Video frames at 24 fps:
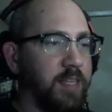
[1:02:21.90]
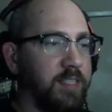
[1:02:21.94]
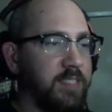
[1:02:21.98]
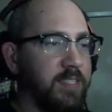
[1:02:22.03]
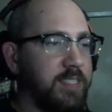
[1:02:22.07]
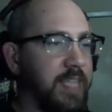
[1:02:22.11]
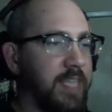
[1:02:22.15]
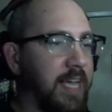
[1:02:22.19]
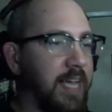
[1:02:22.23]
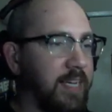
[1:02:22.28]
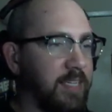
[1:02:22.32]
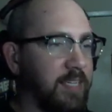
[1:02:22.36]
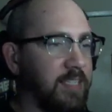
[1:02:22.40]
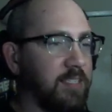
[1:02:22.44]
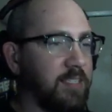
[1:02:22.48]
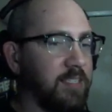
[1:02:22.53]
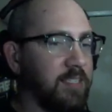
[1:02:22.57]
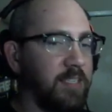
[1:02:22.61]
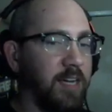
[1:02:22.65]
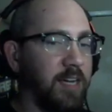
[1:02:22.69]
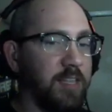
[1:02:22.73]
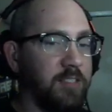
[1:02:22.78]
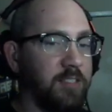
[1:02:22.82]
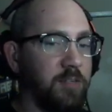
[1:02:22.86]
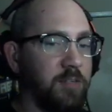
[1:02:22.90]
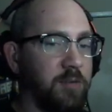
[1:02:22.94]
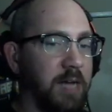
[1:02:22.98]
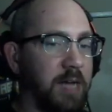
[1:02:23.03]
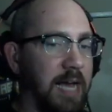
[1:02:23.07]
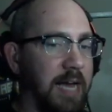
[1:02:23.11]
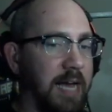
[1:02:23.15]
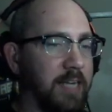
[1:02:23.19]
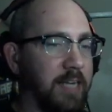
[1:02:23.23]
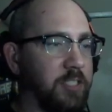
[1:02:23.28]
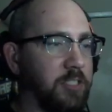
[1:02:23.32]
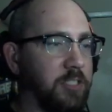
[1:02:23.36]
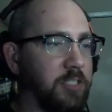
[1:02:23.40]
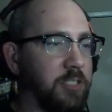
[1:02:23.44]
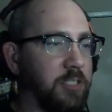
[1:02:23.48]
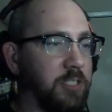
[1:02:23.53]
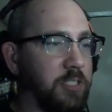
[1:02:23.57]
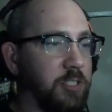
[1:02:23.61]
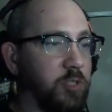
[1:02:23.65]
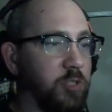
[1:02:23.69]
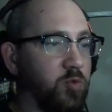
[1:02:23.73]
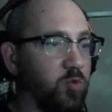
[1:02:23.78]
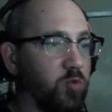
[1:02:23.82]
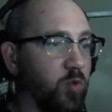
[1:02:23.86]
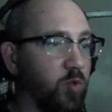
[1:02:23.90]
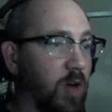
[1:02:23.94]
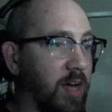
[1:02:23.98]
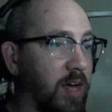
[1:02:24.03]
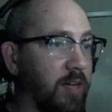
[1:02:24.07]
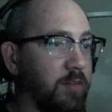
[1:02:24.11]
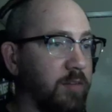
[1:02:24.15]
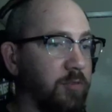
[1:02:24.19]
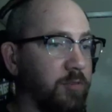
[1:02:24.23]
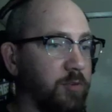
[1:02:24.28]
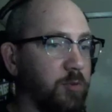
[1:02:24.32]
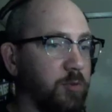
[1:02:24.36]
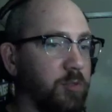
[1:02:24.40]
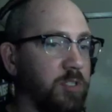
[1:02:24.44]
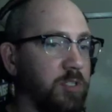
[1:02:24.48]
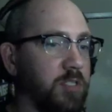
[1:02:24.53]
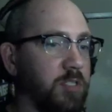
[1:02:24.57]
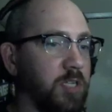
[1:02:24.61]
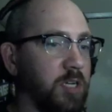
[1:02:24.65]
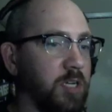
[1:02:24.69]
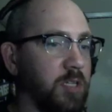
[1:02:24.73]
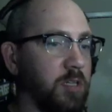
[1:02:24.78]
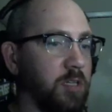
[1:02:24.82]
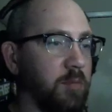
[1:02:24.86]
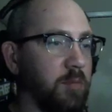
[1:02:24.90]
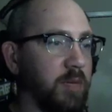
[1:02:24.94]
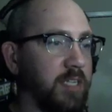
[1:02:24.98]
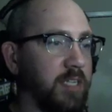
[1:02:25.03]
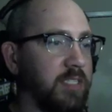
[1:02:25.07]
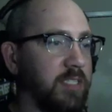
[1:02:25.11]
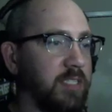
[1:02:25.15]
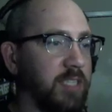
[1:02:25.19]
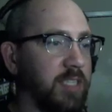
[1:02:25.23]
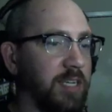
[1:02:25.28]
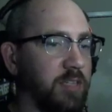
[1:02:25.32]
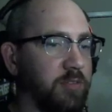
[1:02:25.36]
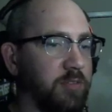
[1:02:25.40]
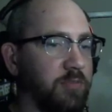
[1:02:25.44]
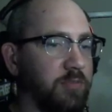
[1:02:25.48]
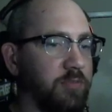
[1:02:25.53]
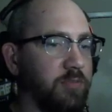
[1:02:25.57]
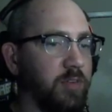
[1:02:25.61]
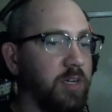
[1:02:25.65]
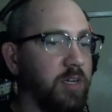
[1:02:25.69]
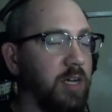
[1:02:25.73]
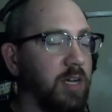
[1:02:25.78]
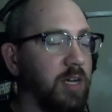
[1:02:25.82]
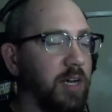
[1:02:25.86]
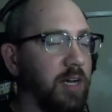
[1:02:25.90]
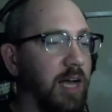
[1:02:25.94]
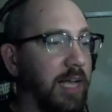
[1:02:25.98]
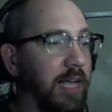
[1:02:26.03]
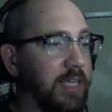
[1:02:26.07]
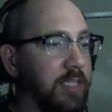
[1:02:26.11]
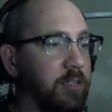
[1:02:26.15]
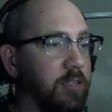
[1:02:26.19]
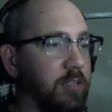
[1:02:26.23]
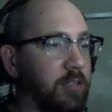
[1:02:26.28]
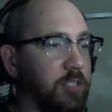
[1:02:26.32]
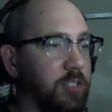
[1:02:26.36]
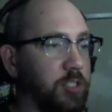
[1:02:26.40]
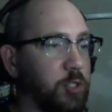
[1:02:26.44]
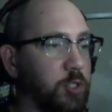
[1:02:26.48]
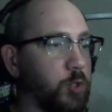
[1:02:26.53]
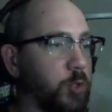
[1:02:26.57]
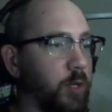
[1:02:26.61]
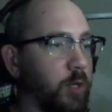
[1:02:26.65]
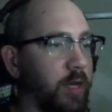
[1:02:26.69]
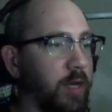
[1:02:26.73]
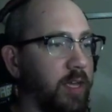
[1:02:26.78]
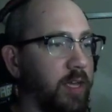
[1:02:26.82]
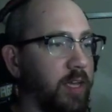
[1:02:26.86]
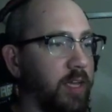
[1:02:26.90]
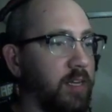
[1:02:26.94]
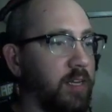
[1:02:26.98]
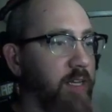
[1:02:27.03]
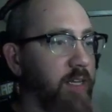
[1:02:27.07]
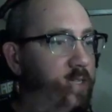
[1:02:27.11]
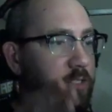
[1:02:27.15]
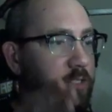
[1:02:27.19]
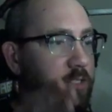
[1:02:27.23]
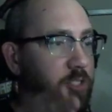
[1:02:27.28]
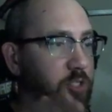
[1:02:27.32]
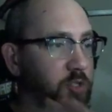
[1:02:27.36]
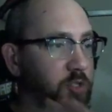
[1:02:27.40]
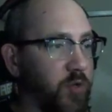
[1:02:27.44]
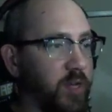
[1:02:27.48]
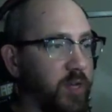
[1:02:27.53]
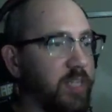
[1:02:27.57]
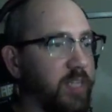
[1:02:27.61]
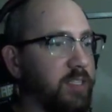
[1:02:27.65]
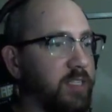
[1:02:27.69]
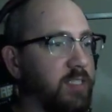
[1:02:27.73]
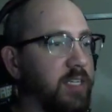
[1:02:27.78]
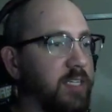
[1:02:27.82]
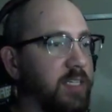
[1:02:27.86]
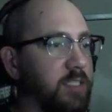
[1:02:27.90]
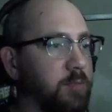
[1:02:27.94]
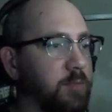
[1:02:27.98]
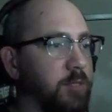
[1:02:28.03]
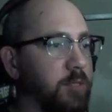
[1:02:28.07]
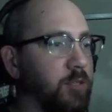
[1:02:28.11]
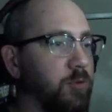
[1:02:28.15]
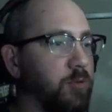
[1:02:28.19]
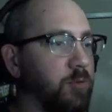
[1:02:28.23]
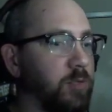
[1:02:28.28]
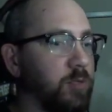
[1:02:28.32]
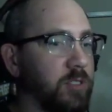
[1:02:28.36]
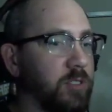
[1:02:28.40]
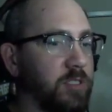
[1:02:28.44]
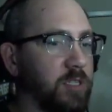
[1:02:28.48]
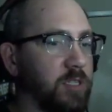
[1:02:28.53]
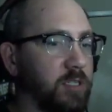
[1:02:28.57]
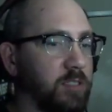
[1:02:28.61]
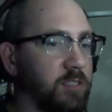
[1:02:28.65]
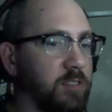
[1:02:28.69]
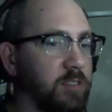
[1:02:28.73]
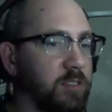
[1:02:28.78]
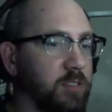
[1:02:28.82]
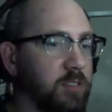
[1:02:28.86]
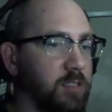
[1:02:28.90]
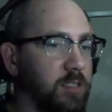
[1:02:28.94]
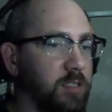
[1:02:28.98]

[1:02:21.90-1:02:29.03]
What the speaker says: Technically, I don't actually drive through the tunnel myself. I get on a train, and the train takes me through the tunnel.